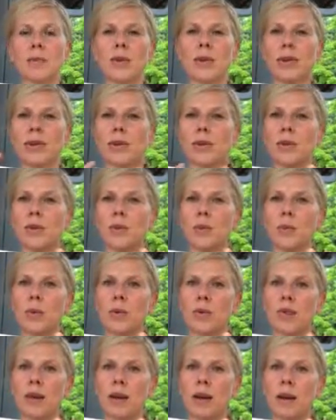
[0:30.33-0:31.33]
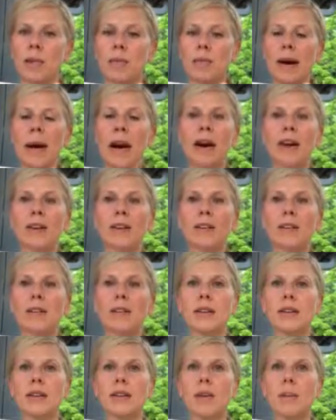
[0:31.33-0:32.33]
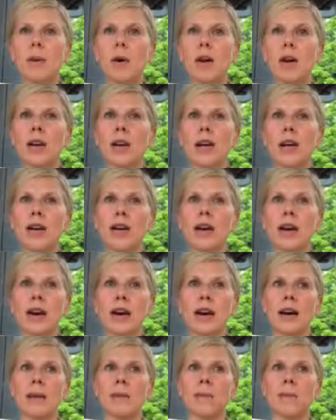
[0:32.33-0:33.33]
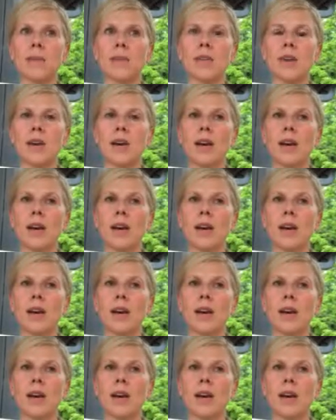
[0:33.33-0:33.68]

So either with a pattern in the body, um,